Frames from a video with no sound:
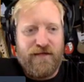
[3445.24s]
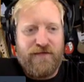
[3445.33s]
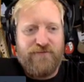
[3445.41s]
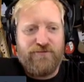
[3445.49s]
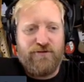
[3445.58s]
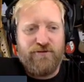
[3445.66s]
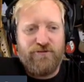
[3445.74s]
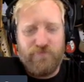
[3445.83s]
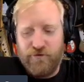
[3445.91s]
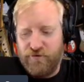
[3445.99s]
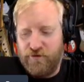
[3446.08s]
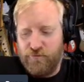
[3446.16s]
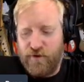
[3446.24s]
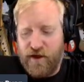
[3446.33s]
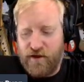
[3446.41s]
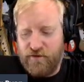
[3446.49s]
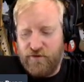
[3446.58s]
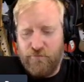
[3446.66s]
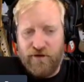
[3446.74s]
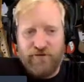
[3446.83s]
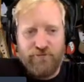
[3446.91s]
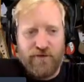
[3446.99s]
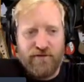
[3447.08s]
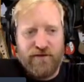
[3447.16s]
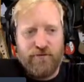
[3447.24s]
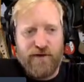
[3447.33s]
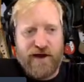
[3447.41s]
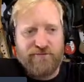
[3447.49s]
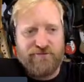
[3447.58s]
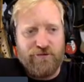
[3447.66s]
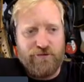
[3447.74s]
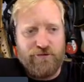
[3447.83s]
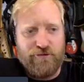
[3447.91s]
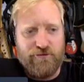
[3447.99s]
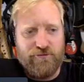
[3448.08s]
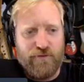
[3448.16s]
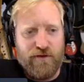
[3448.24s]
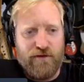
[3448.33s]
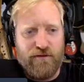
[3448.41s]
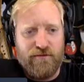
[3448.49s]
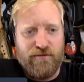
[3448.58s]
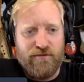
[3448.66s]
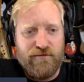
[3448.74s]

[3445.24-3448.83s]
As long as you're building a rack, you might as well get a rack tuner as well.